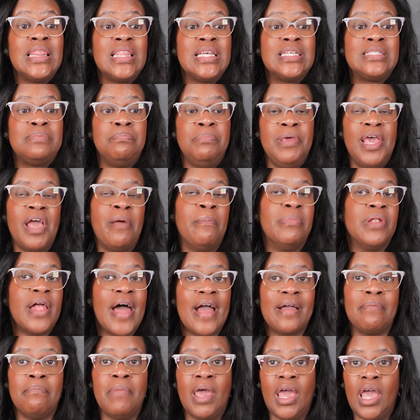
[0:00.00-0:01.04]
this big
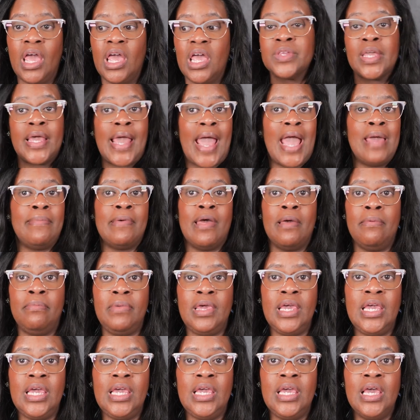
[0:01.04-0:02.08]
black man came at
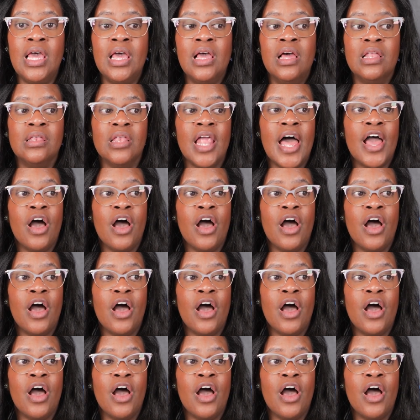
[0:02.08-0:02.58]
me like,